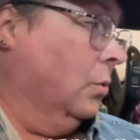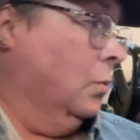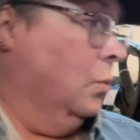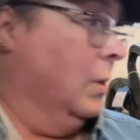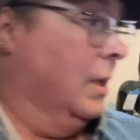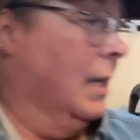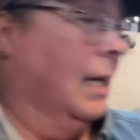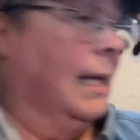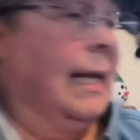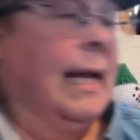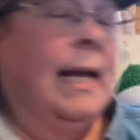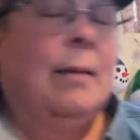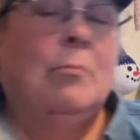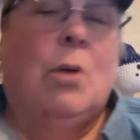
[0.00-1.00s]
when I
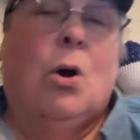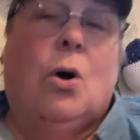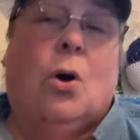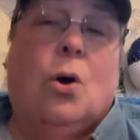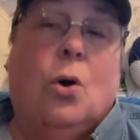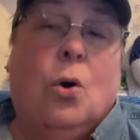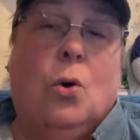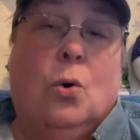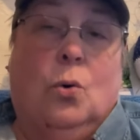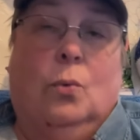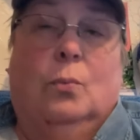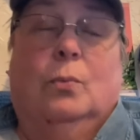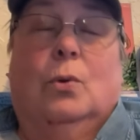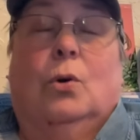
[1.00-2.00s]
came
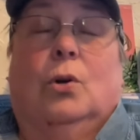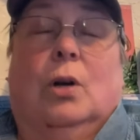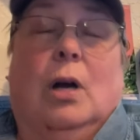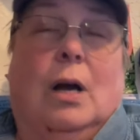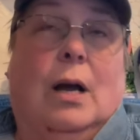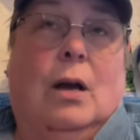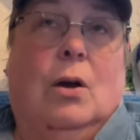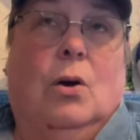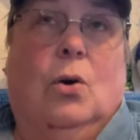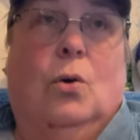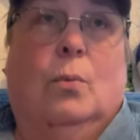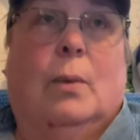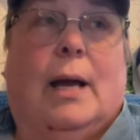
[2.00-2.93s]
home or got home,